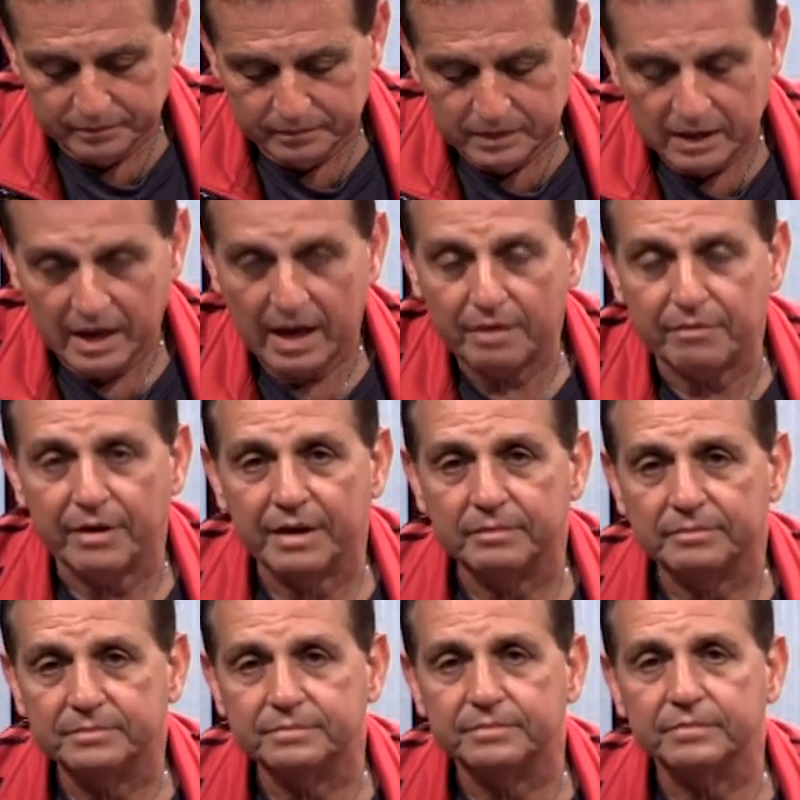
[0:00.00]
Henry.
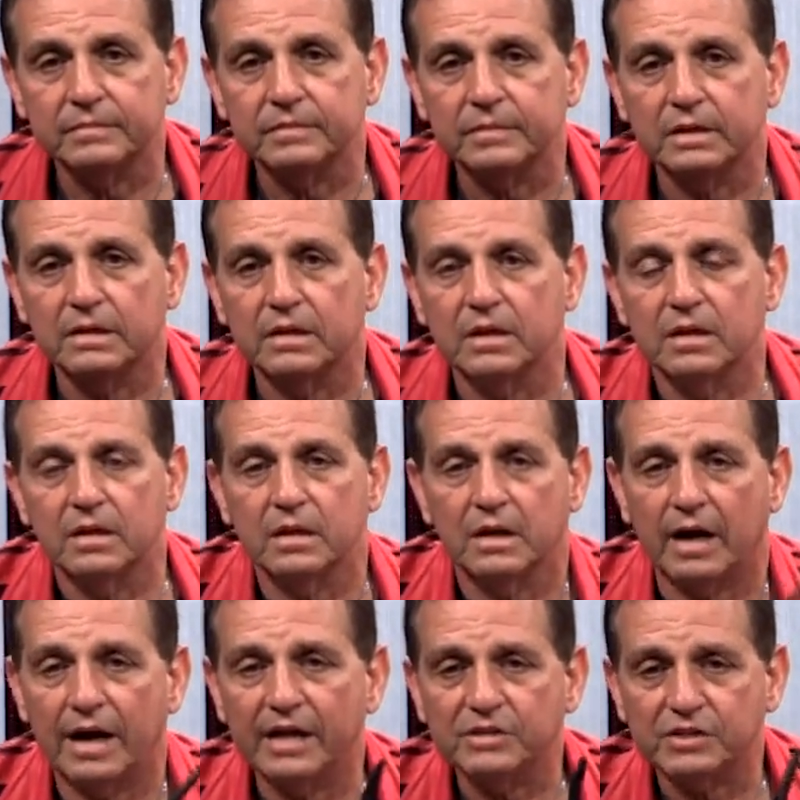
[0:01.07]

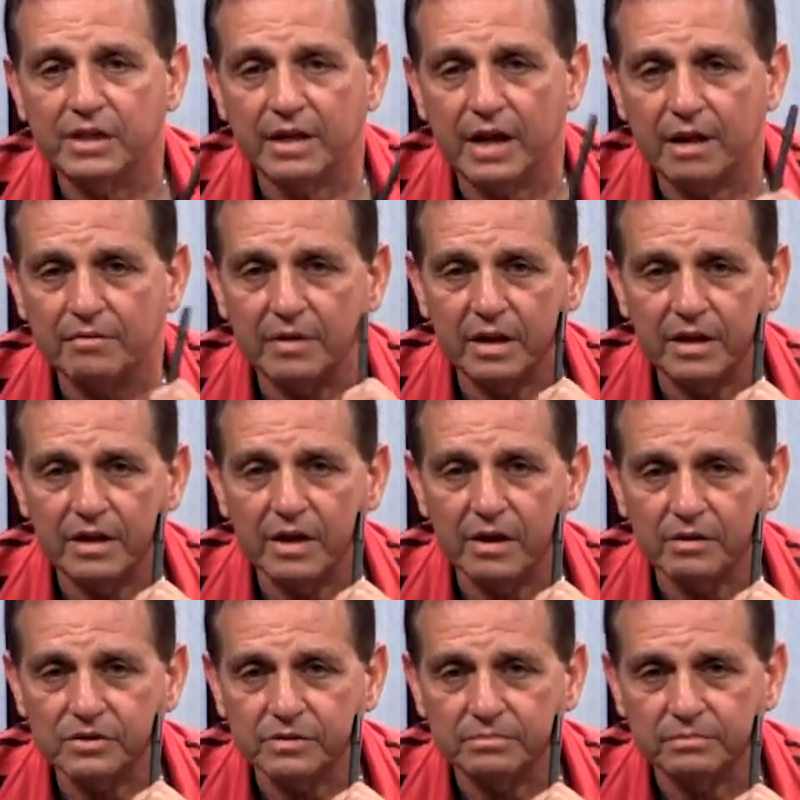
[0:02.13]
I hadn't seen Henry in
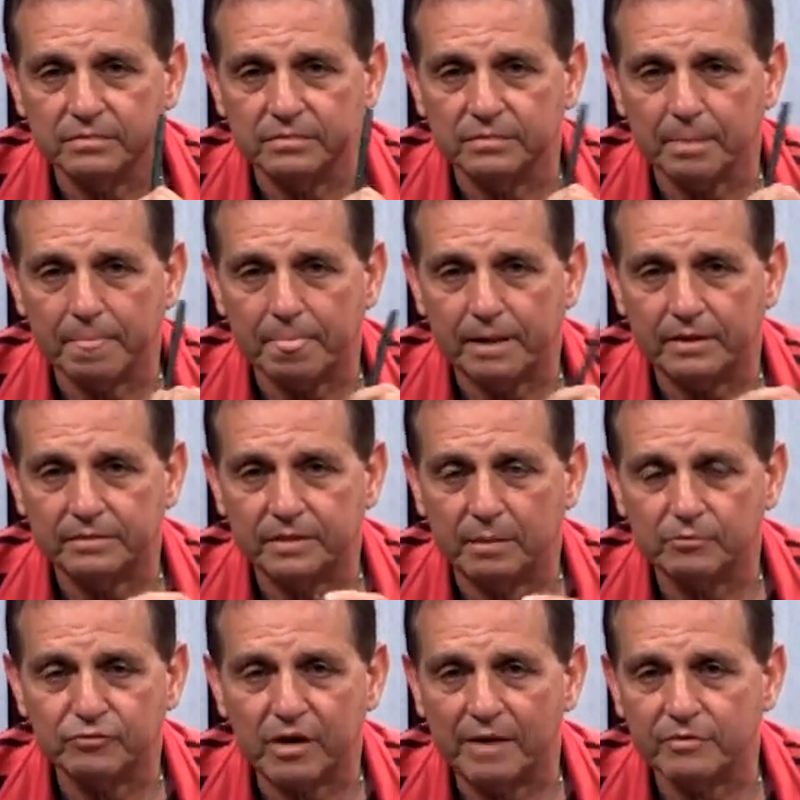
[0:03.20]
years. I'm
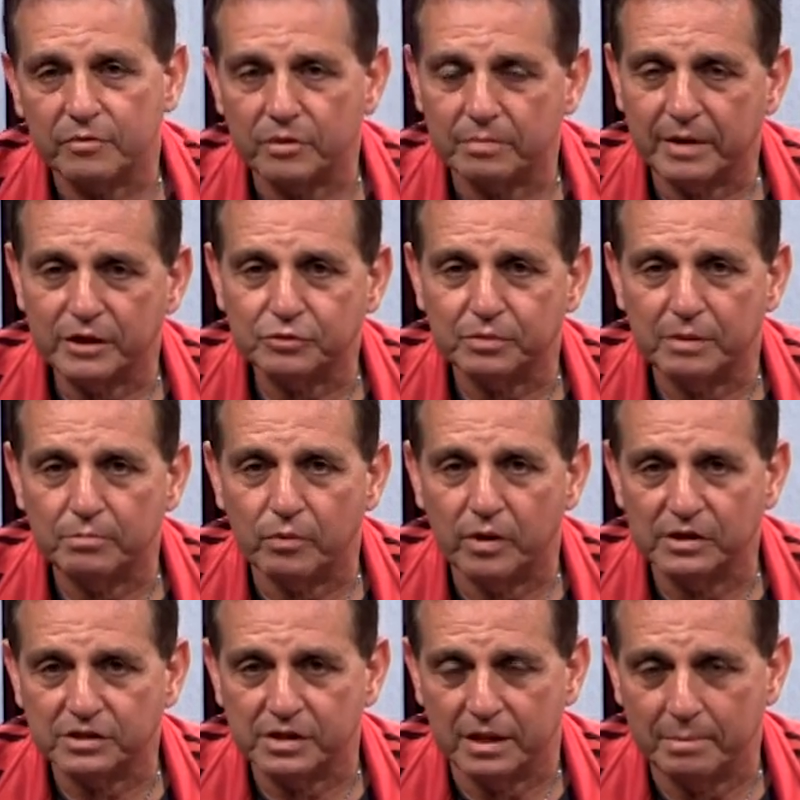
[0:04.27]
driving with my twin
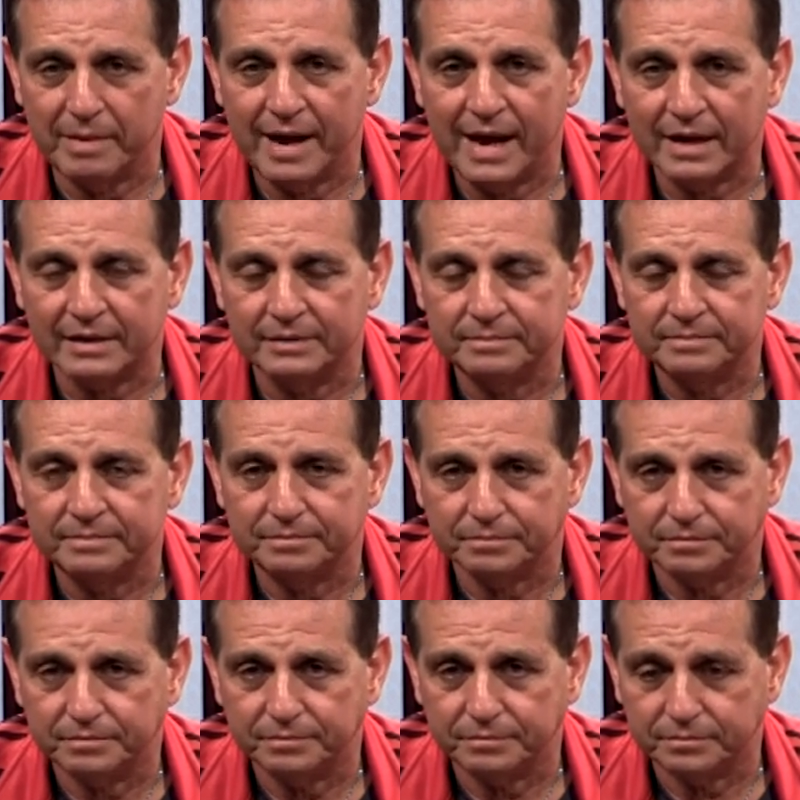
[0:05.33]
boys in the back.
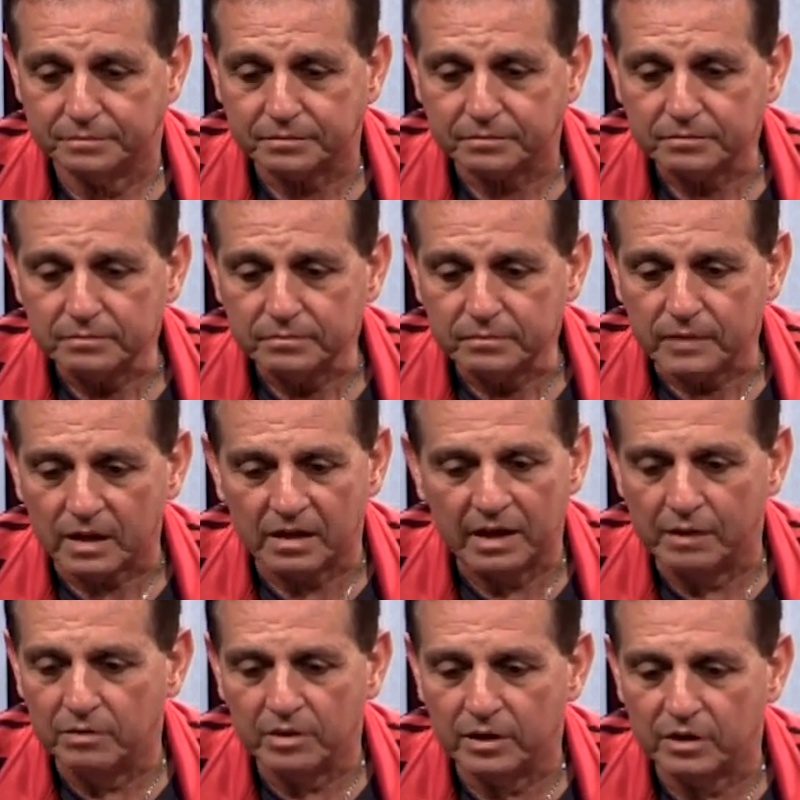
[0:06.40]
They
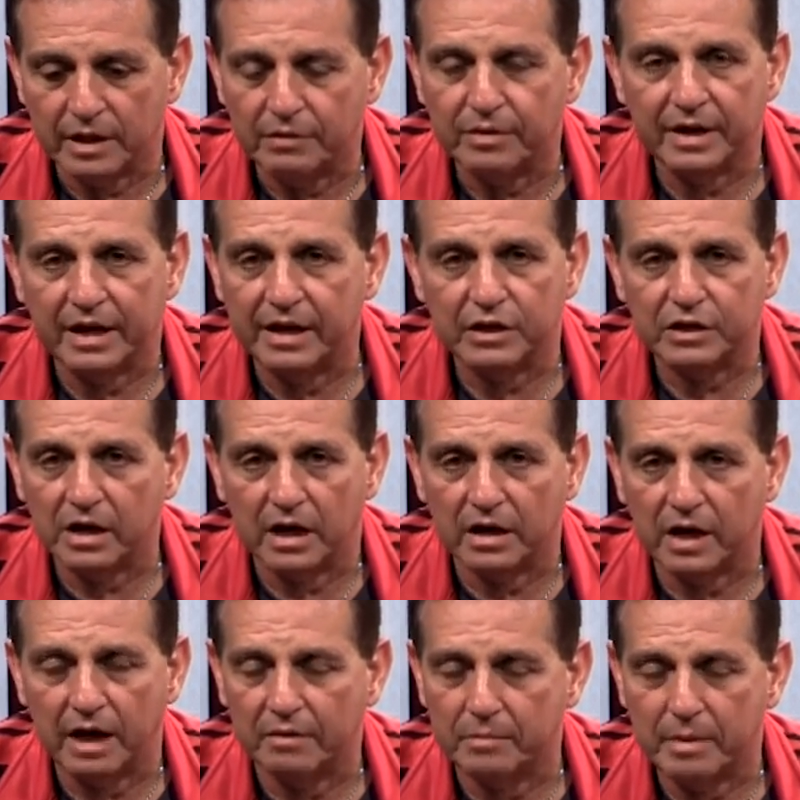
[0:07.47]
were little. They were in.
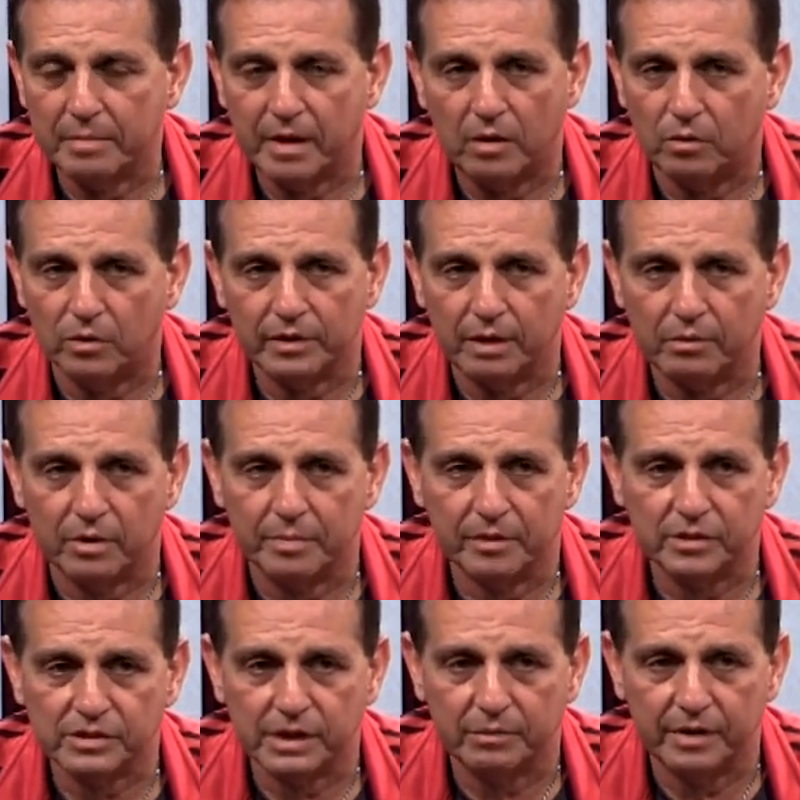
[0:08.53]
I remember how old they were
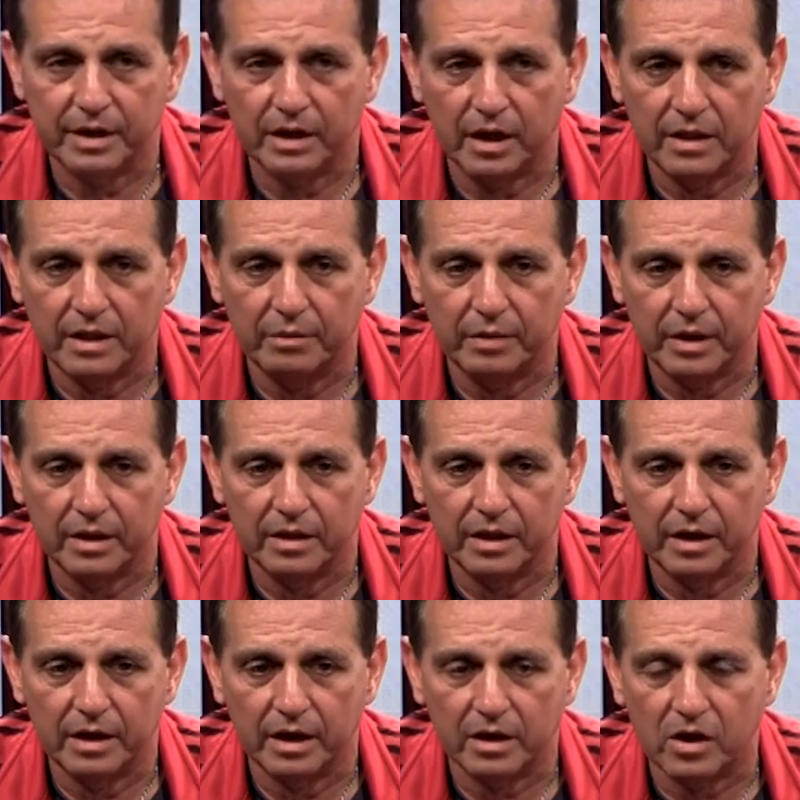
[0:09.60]
because they were in
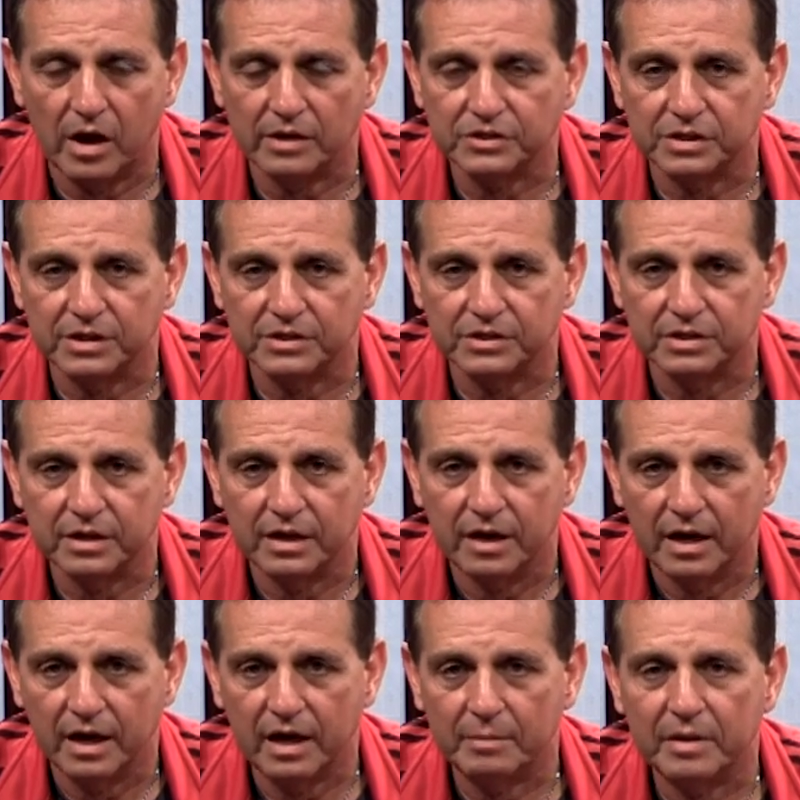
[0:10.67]
the car seats.
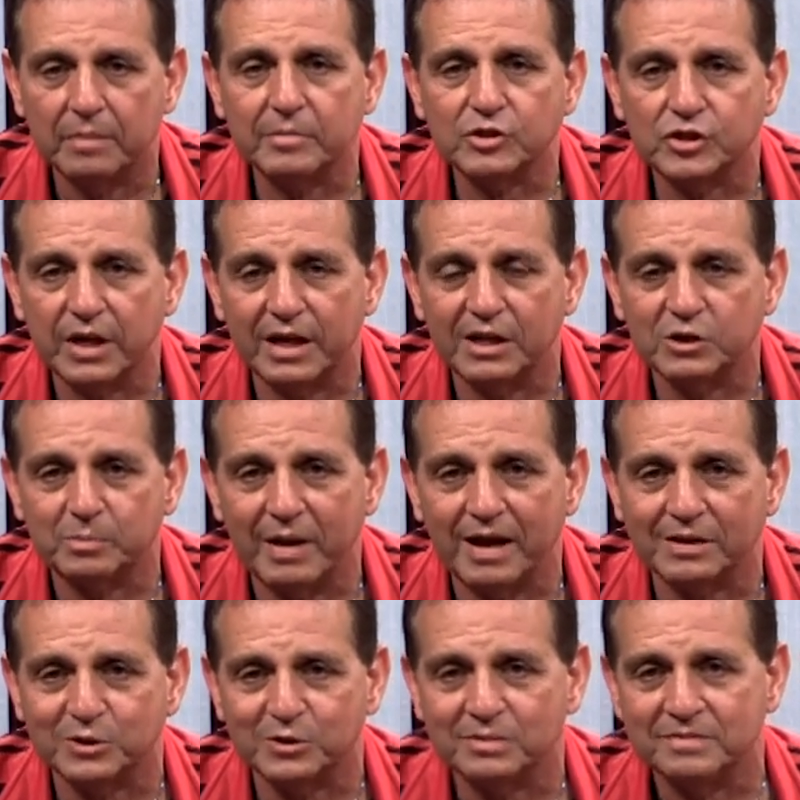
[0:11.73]
And I'm in a
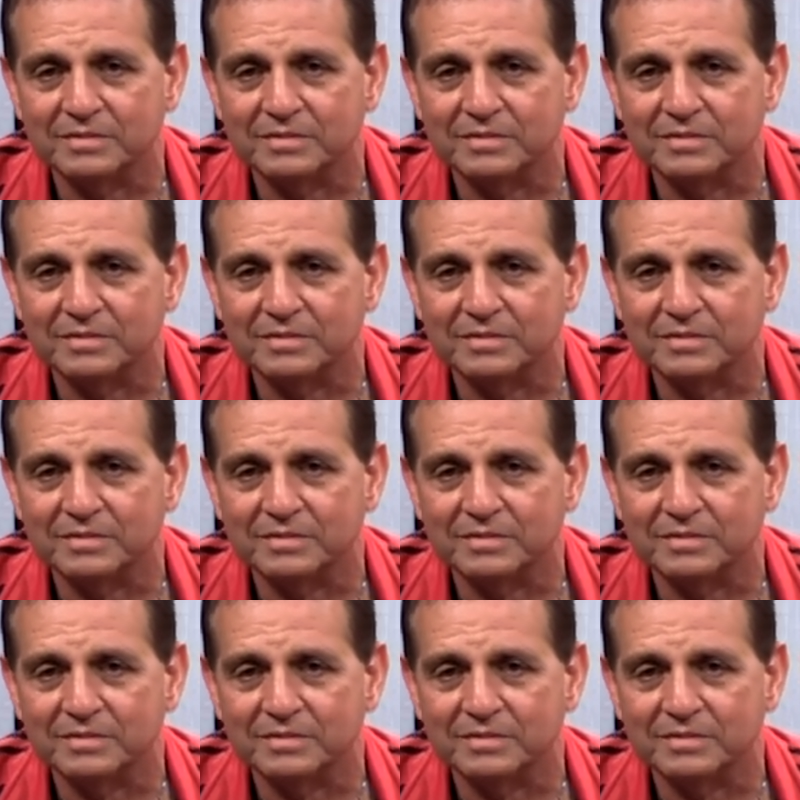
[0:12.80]
Mercedes-Benz.